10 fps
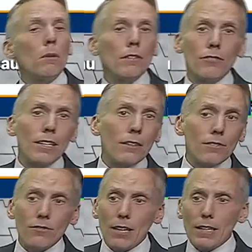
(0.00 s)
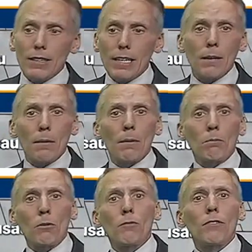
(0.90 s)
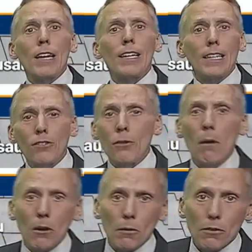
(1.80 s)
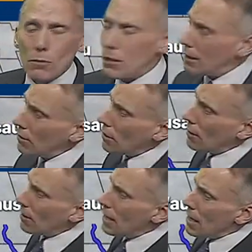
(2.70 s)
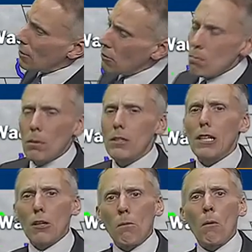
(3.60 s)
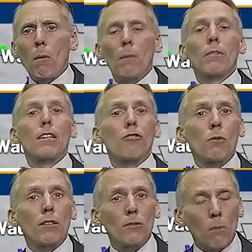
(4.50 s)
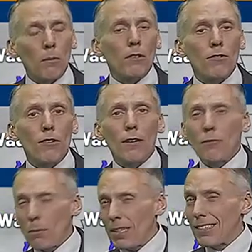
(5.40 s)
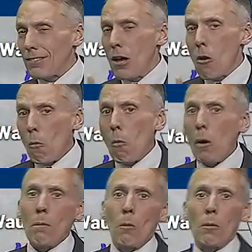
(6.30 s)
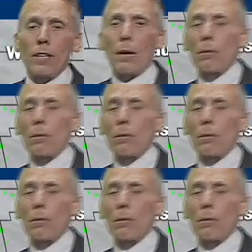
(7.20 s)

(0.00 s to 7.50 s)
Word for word: We'll see a slightly uh, improved day again tomorrow as we continue to just build a little more warmth and enjoy some more of the sun for at least one more day.